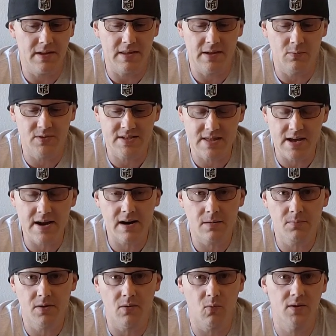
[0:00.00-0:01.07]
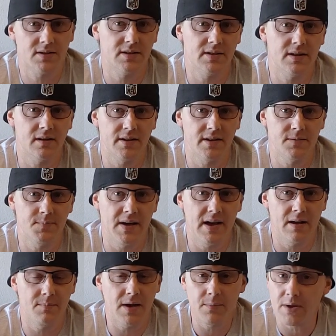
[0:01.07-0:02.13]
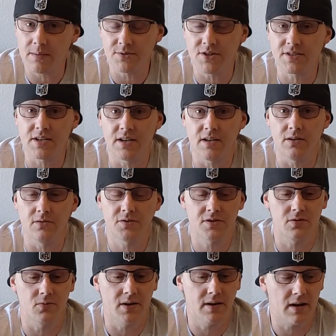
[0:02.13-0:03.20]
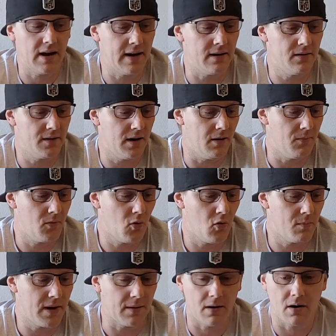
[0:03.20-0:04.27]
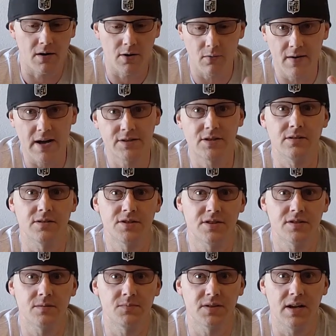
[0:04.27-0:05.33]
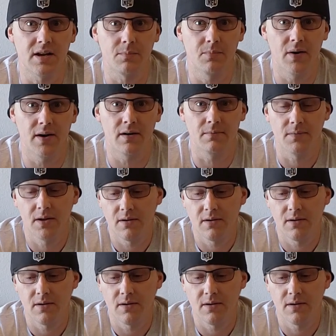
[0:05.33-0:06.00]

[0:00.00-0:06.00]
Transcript: It was there, but it wasn't nearly as bad. Maybe I'm just getting used to it. I don't know. Or my cardiovascular system's getting better.